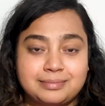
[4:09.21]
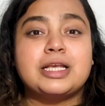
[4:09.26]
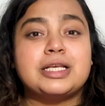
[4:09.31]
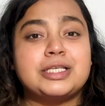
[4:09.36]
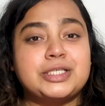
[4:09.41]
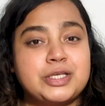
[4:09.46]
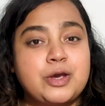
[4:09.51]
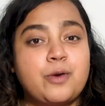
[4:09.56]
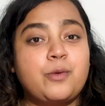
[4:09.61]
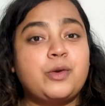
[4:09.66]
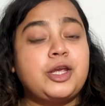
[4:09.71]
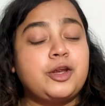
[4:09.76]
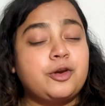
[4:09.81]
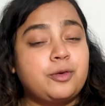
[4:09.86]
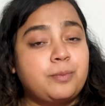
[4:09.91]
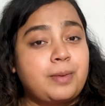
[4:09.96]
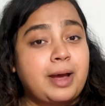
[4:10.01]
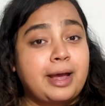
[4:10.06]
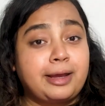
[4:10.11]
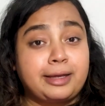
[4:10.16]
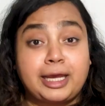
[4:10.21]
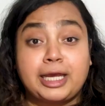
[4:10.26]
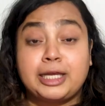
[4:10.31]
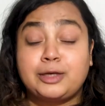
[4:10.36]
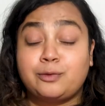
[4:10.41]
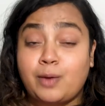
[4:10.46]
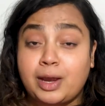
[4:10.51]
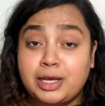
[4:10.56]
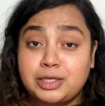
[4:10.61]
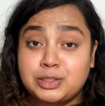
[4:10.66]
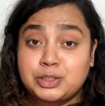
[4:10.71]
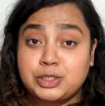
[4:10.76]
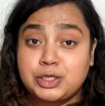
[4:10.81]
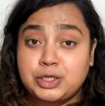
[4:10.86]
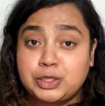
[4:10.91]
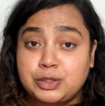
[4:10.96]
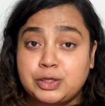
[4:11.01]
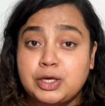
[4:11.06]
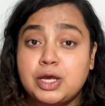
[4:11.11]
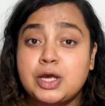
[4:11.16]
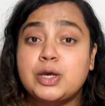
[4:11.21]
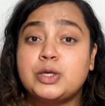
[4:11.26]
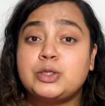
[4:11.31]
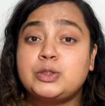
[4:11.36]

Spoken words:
So hereby, I advise you